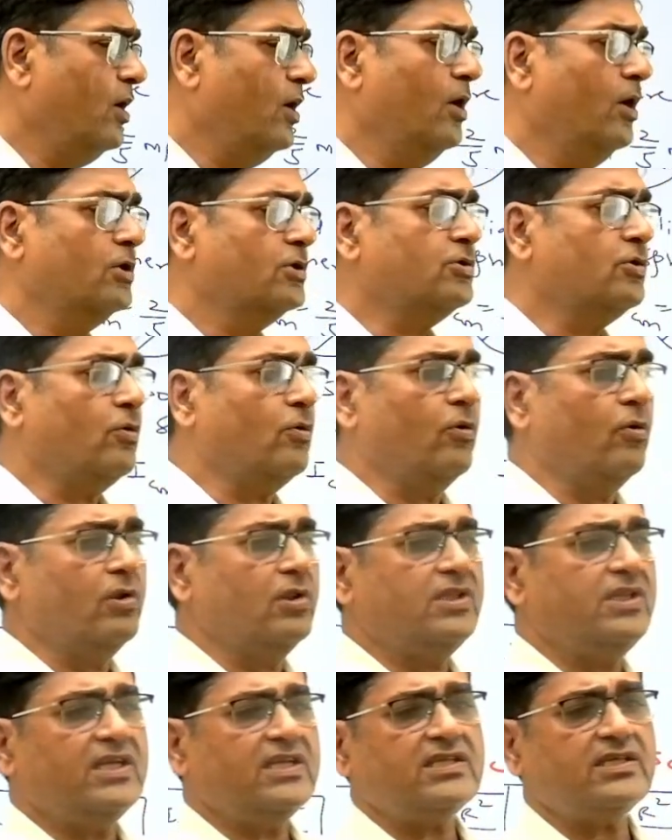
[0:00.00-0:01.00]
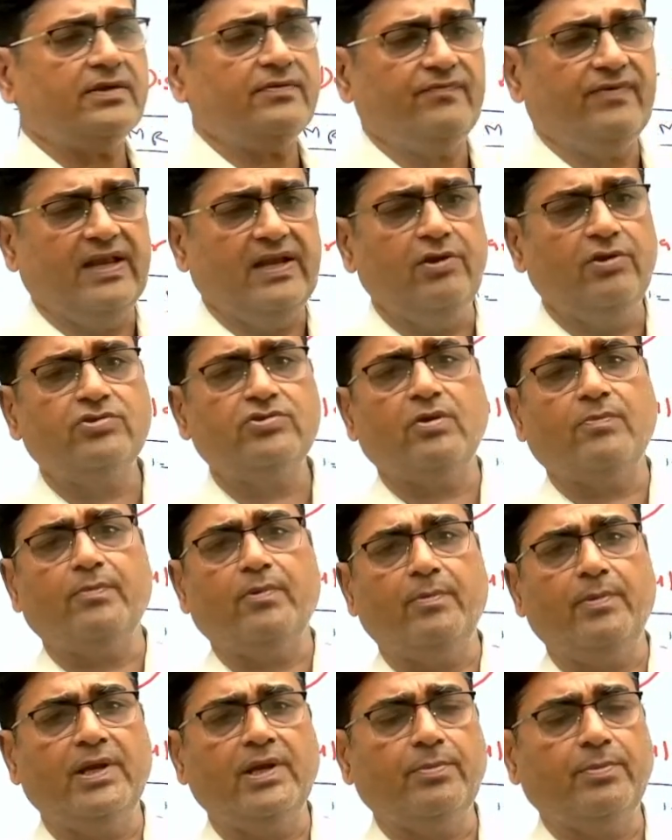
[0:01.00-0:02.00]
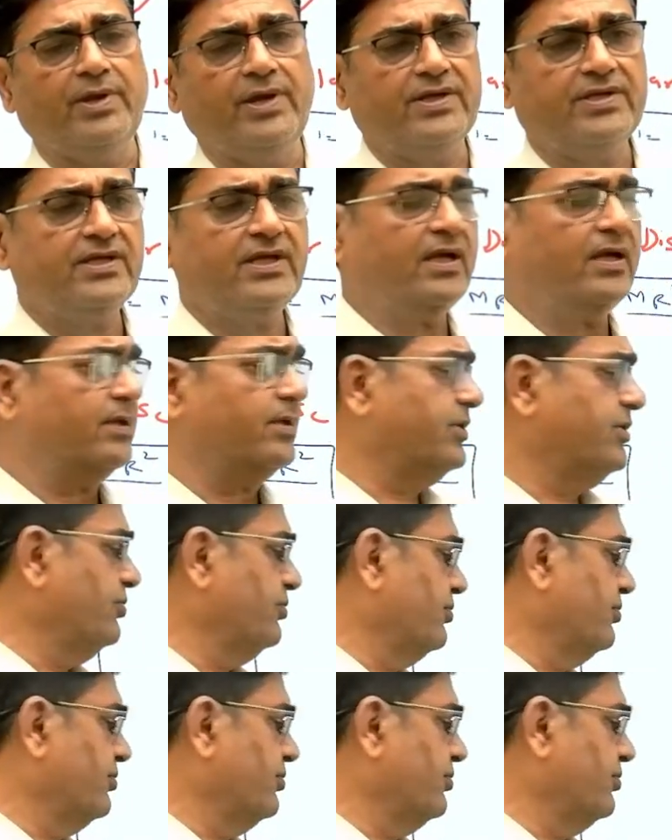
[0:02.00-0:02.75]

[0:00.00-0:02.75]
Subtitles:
So all these values of moment of inertia you